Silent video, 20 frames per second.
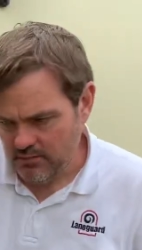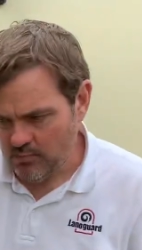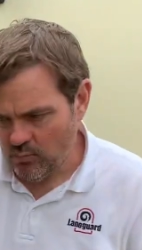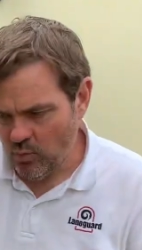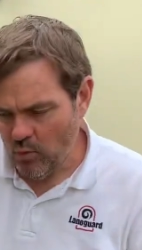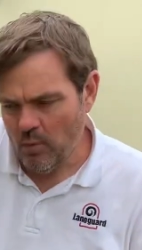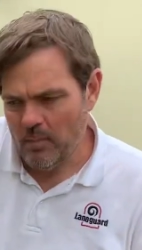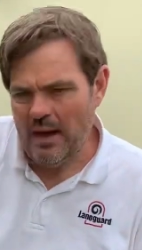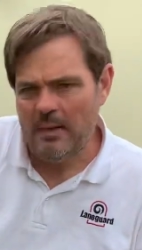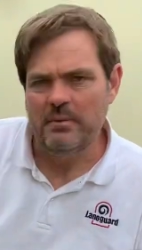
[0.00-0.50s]

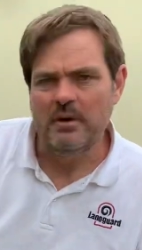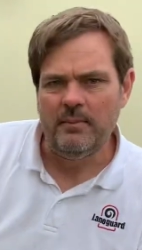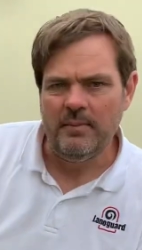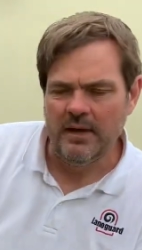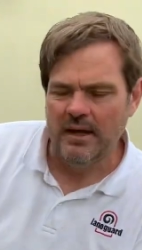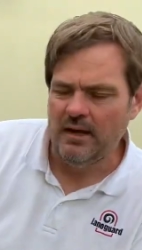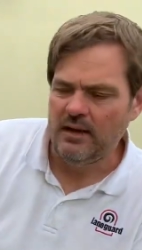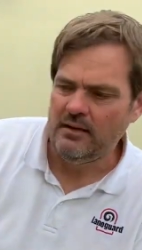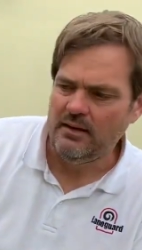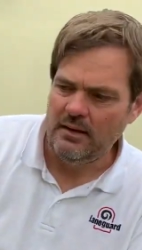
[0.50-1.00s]
warm up a
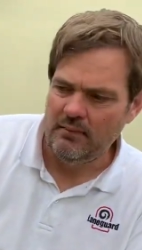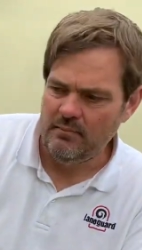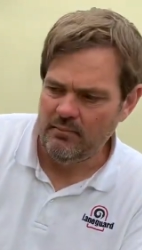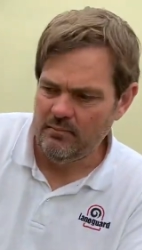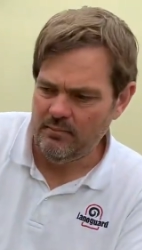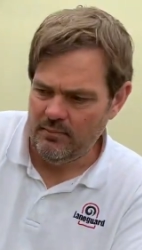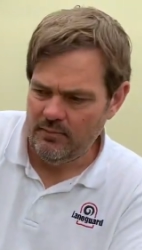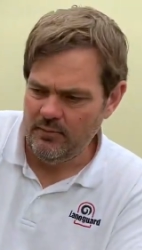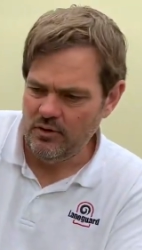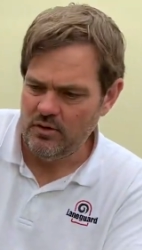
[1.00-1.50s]
bit and then
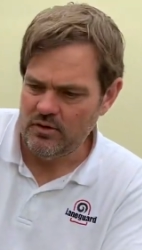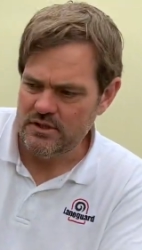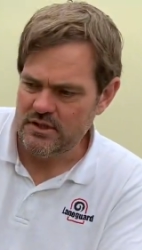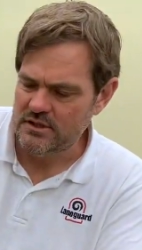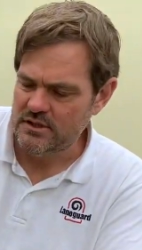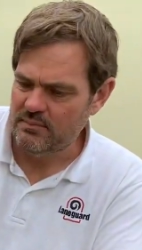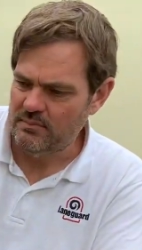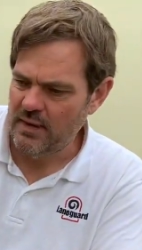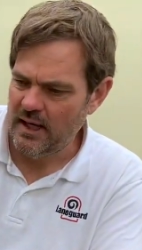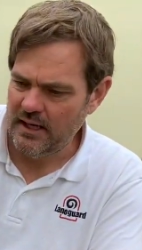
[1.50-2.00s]
use
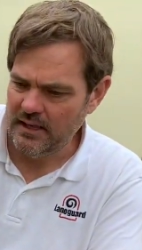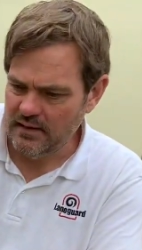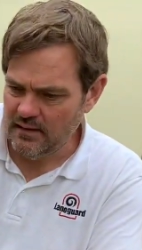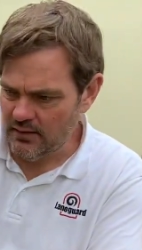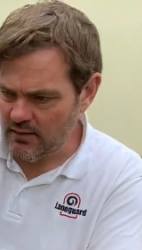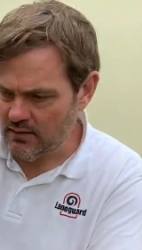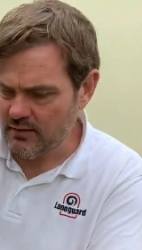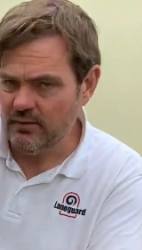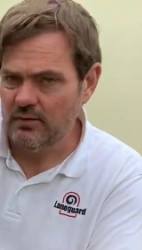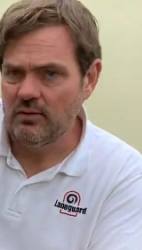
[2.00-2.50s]
as a paint
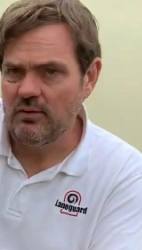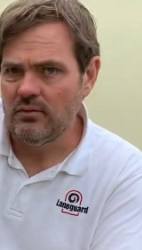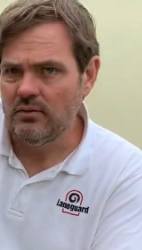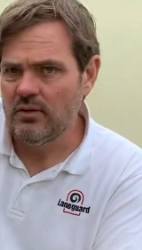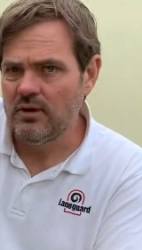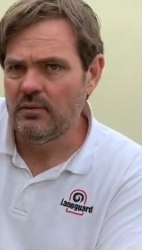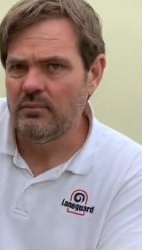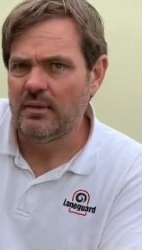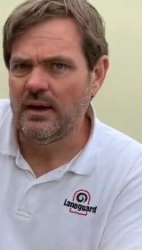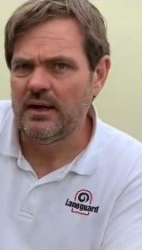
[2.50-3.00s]

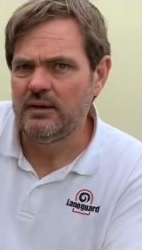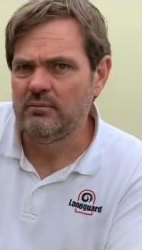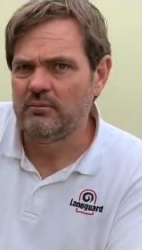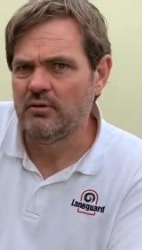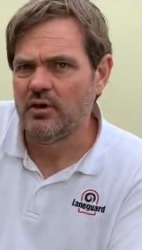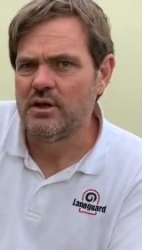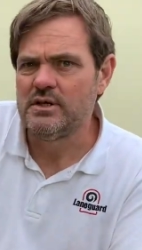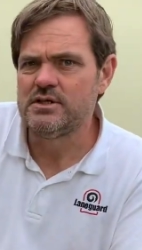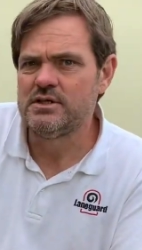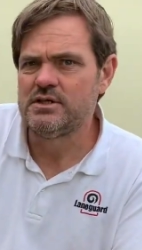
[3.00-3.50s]

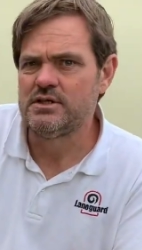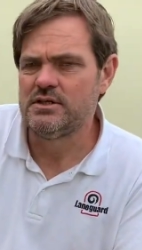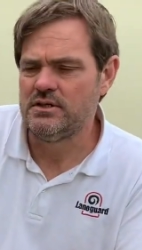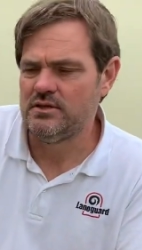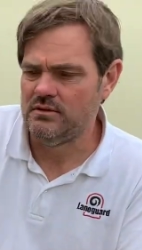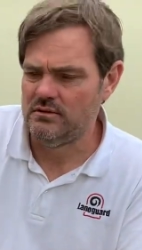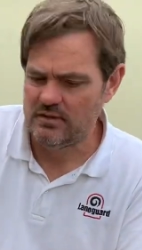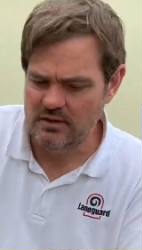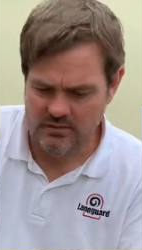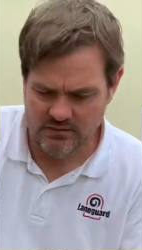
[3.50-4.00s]
paintbrush
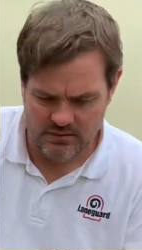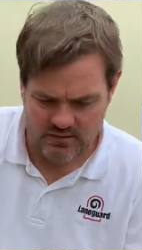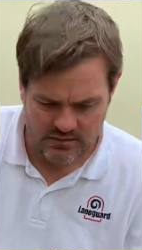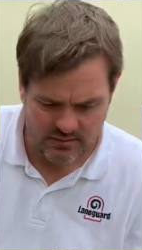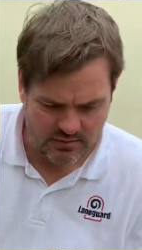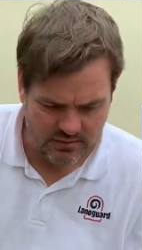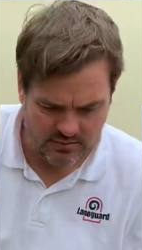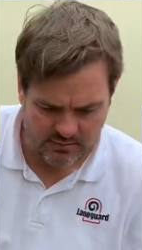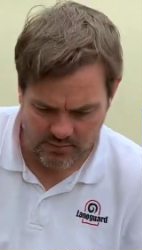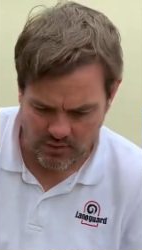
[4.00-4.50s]
to
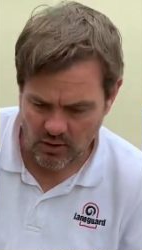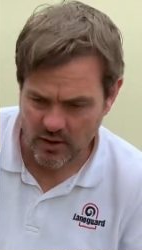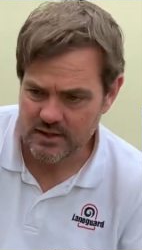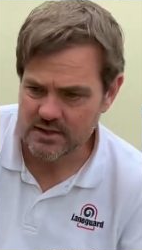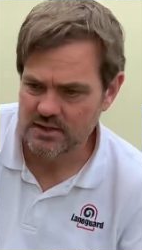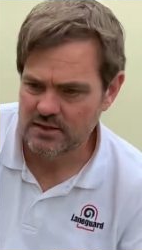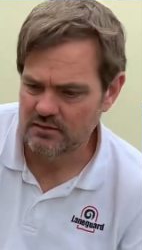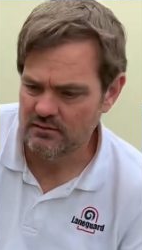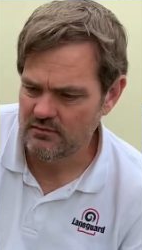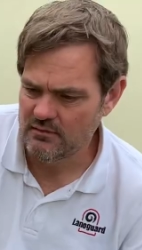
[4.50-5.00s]
apply
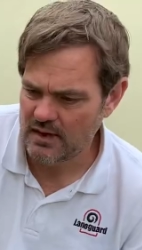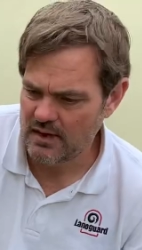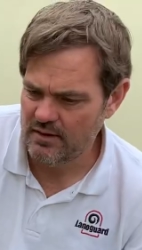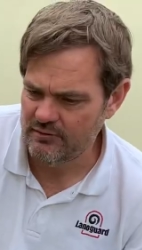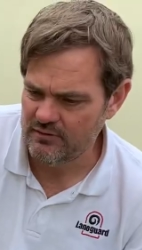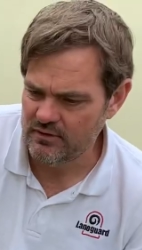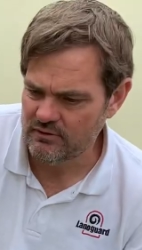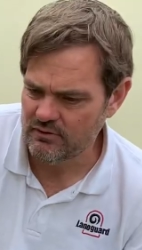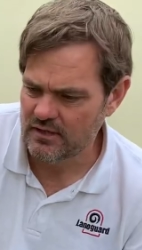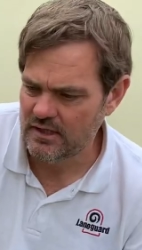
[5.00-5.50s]
to
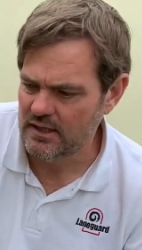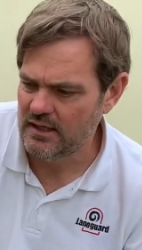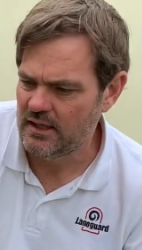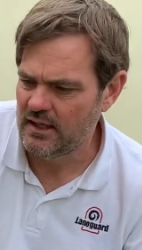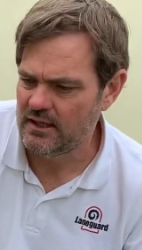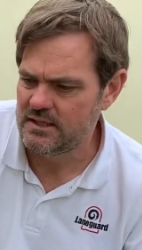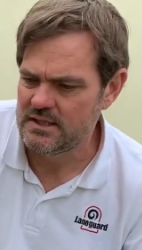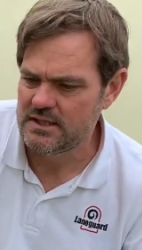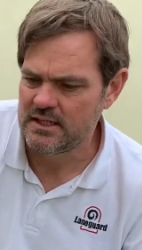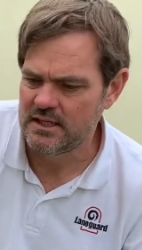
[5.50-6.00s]
heavy
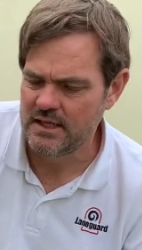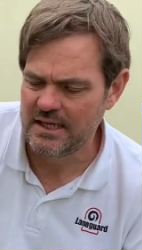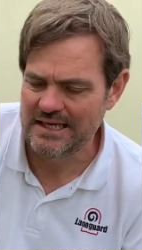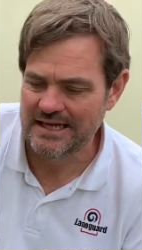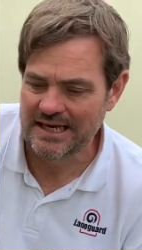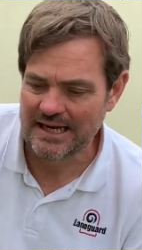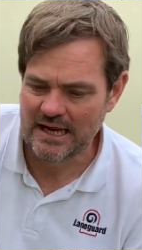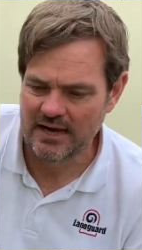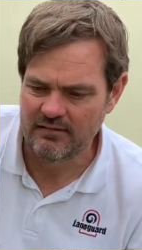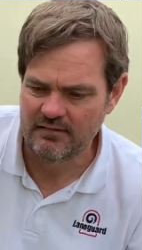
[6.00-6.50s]
treatment
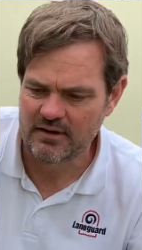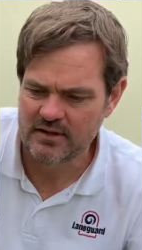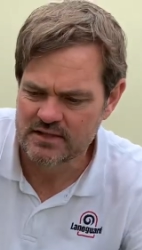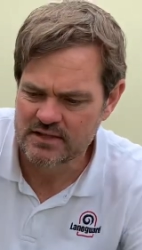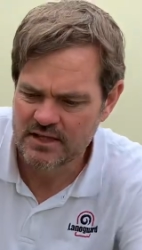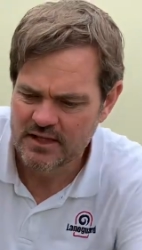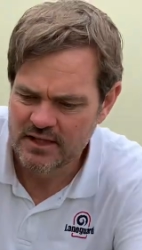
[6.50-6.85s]
needing areas.